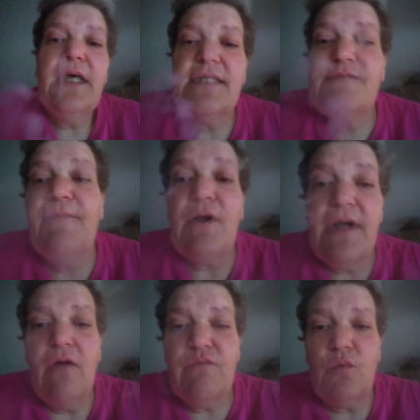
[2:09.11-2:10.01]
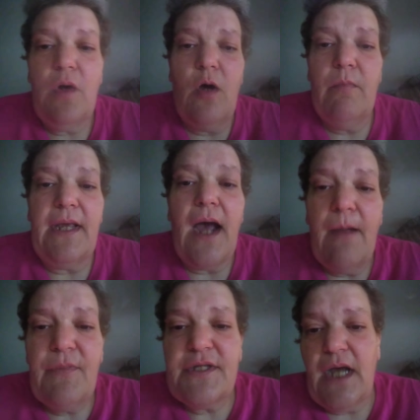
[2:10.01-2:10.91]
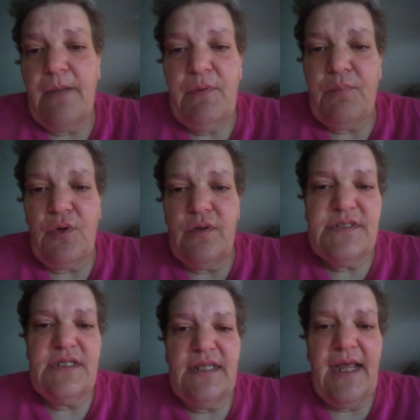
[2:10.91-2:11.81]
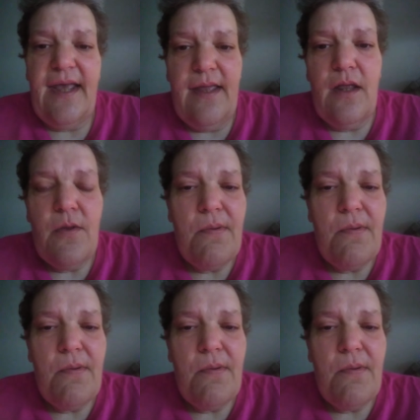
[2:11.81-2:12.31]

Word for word: It's very overwhelming. I'm the type of person that